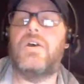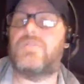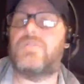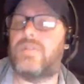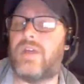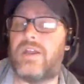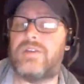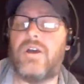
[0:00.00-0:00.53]

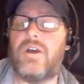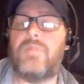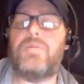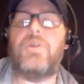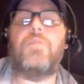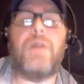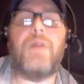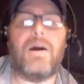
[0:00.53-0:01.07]
So let us help
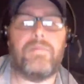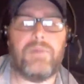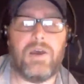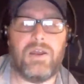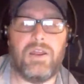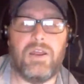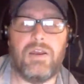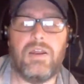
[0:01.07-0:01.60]
you. Pop
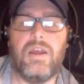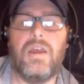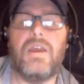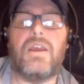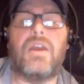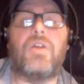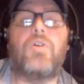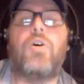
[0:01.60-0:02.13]
on in,
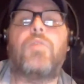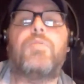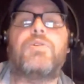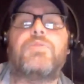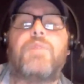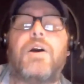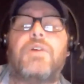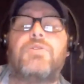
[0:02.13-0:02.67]
get a
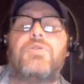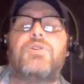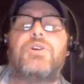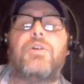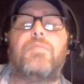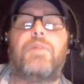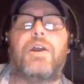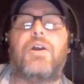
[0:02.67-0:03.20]
corporate sponsorship.